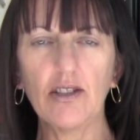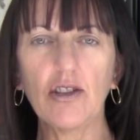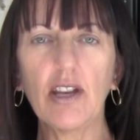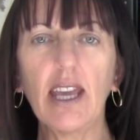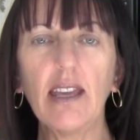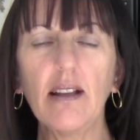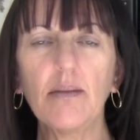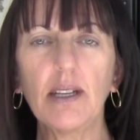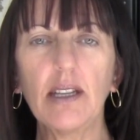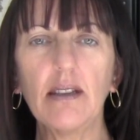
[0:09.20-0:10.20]
Today I'll
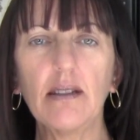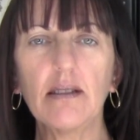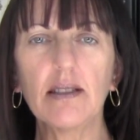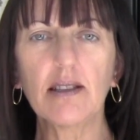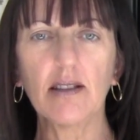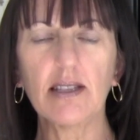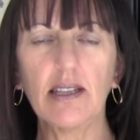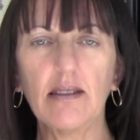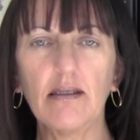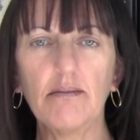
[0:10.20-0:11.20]
be
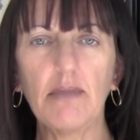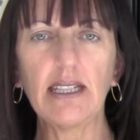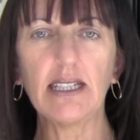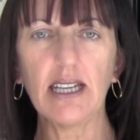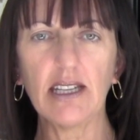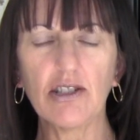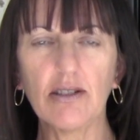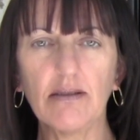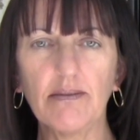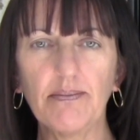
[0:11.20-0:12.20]
discussing
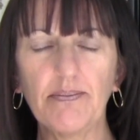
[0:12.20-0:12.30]
meditation.